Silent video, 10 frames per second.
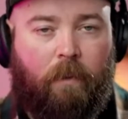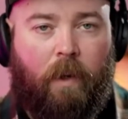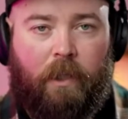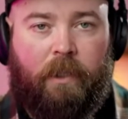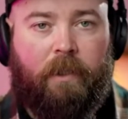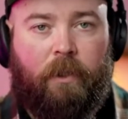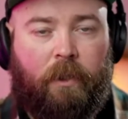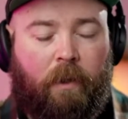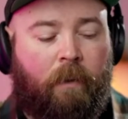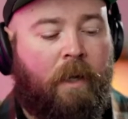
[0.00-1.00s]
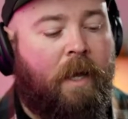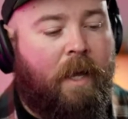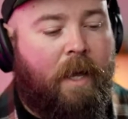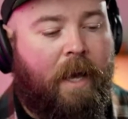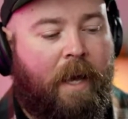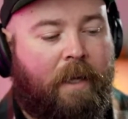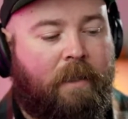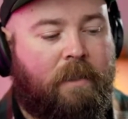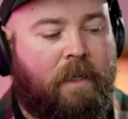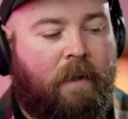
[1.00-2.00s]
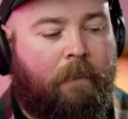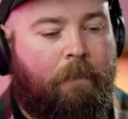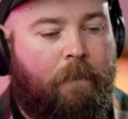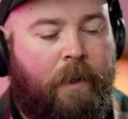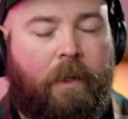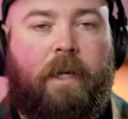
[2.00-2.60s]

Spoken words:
watching this show, and they're going to